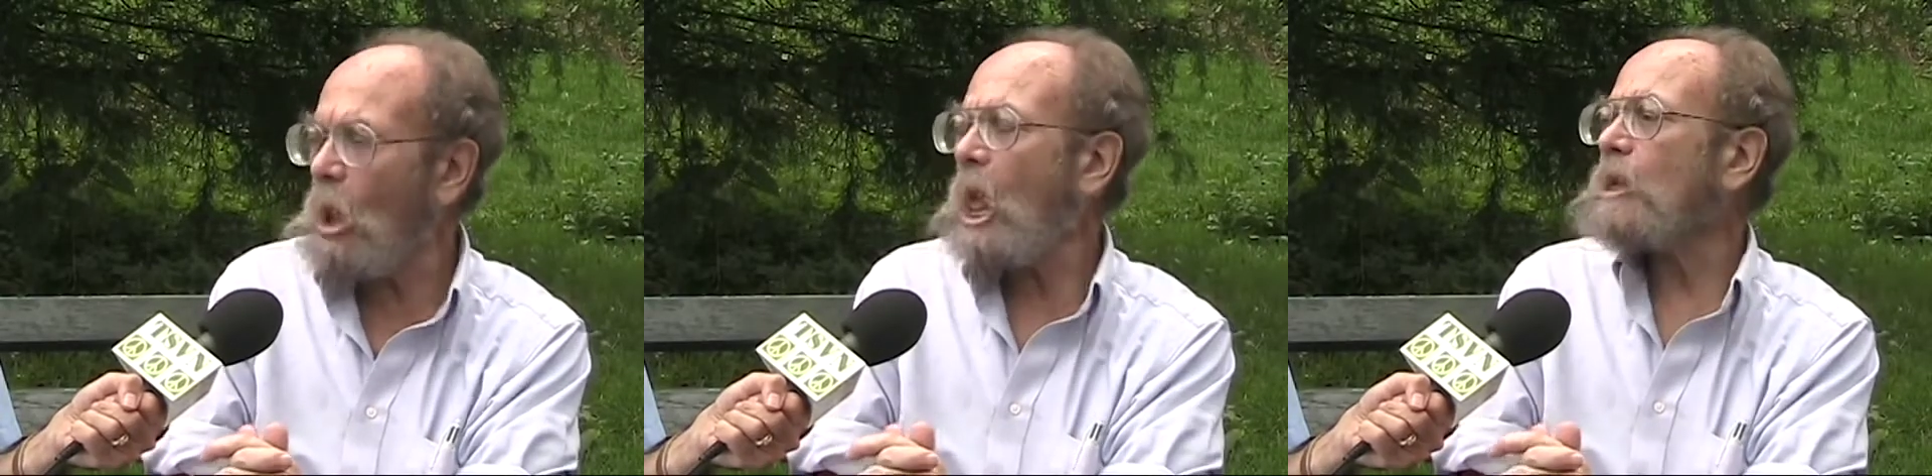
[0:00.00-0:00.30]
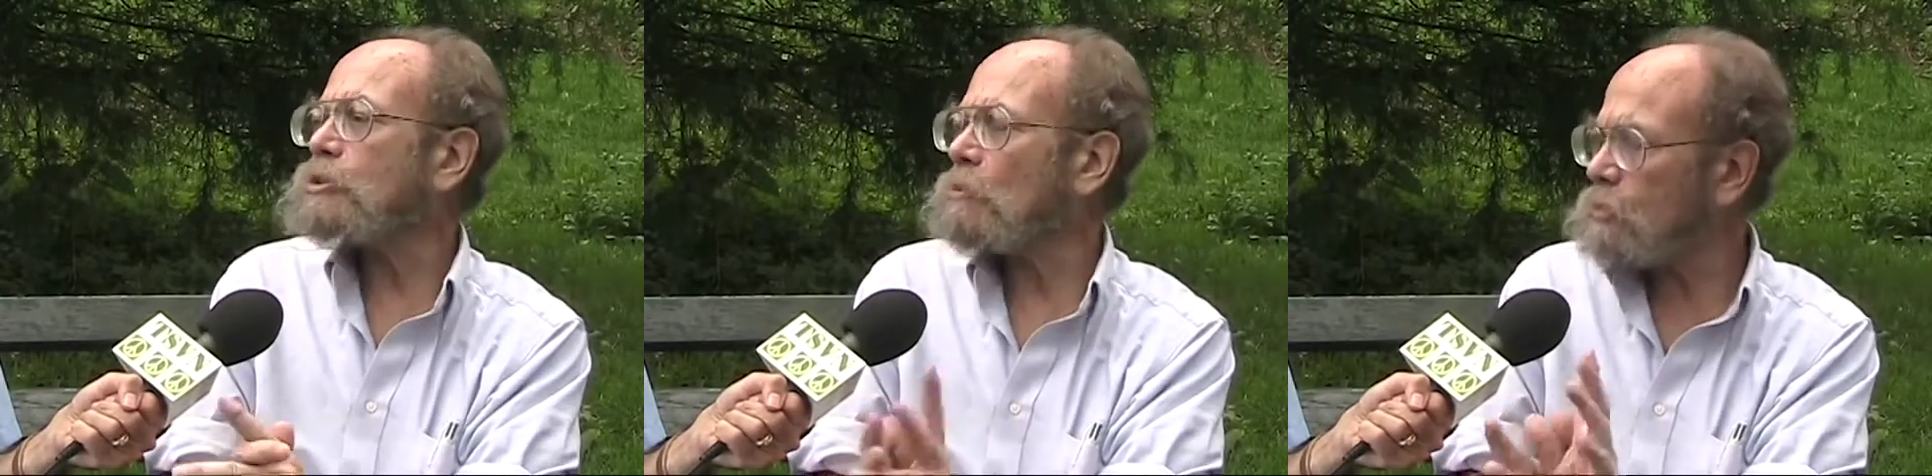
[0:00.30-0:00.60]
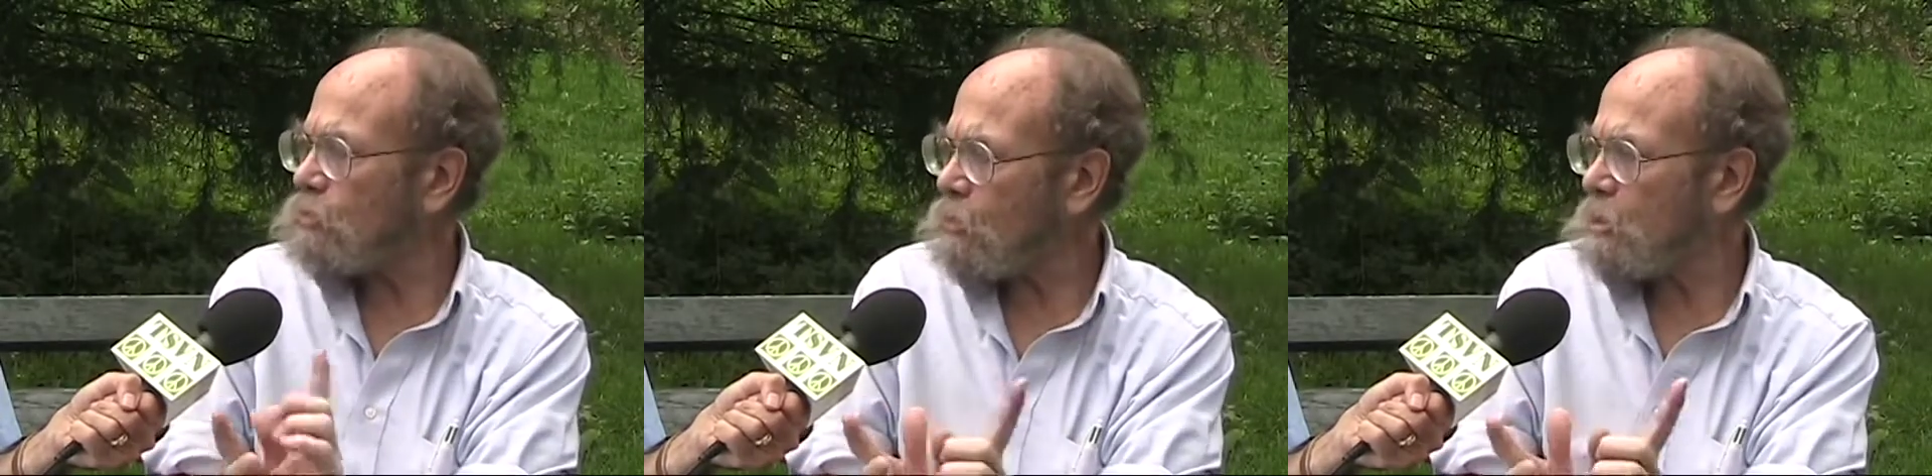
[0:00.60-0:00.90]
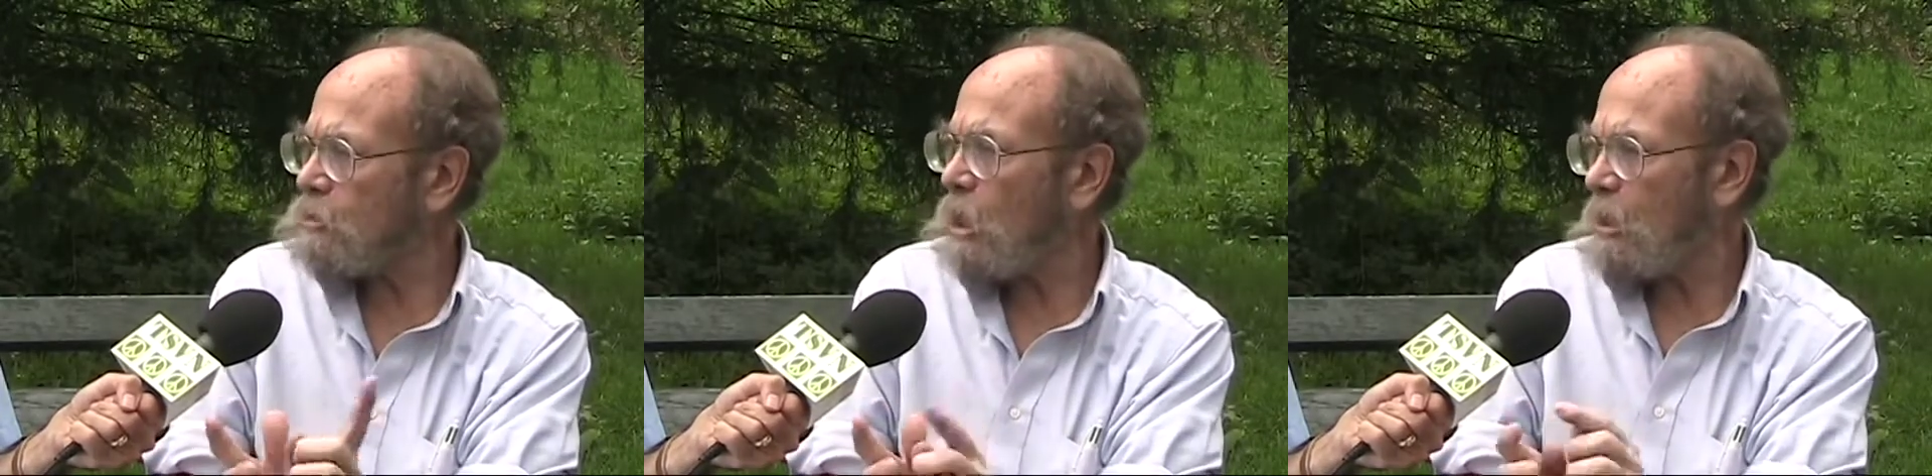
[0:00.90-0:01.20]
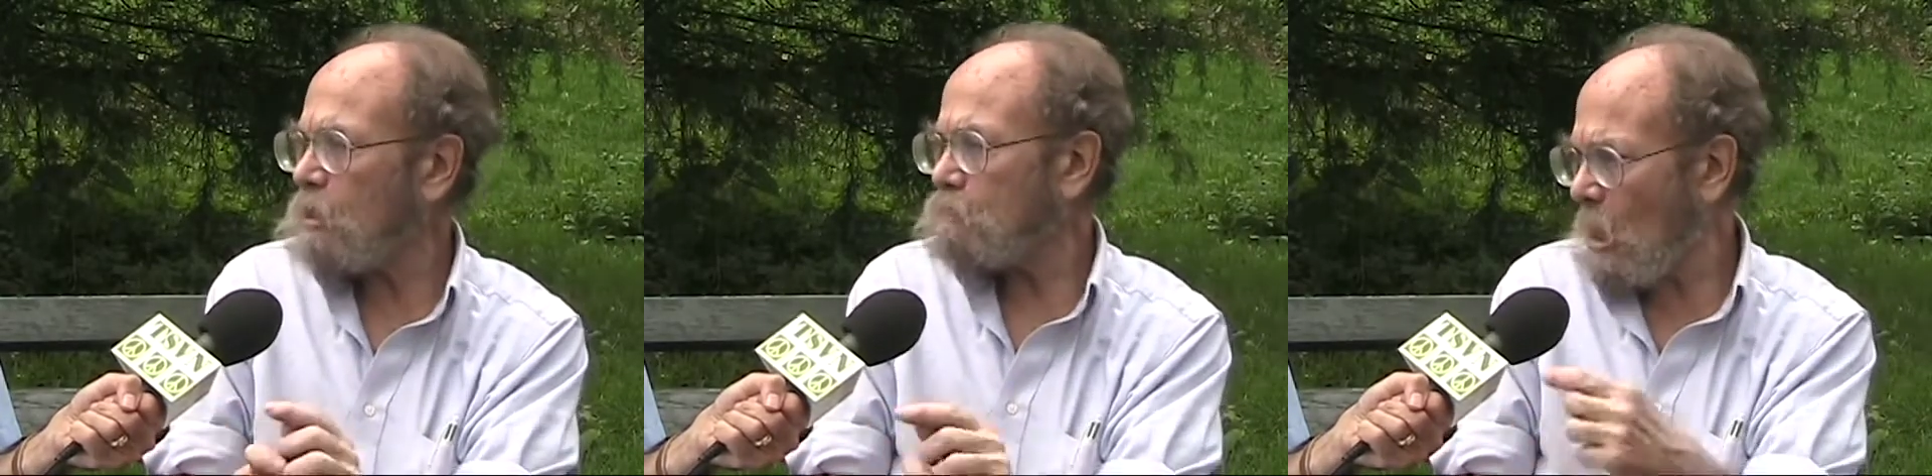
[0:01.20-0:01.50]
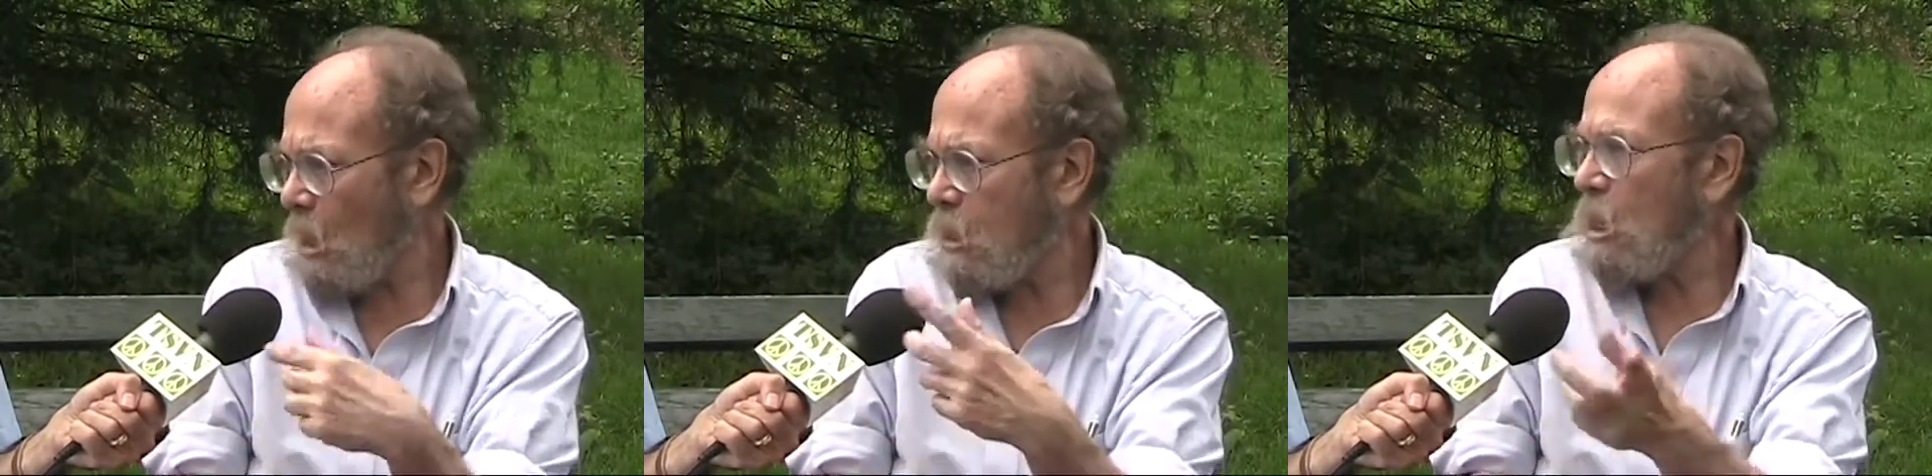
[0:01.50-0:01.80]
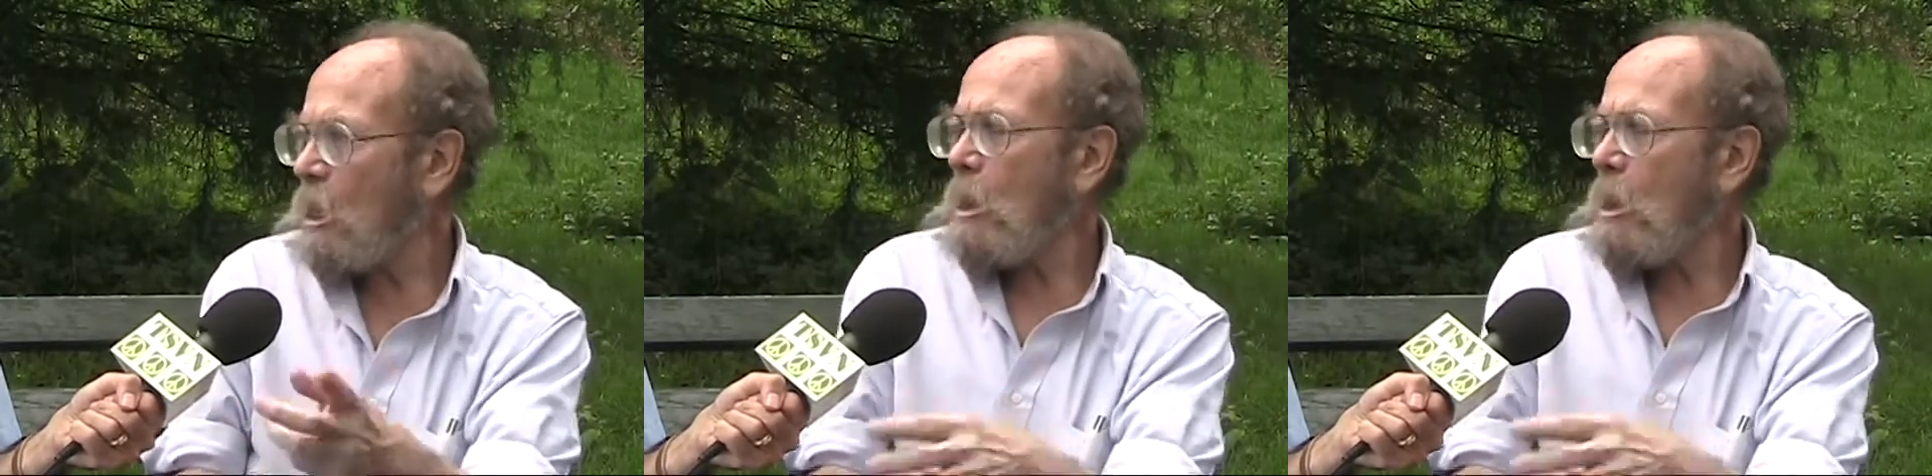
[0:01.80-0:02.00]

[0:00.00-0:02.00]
Well, actually, it was translated by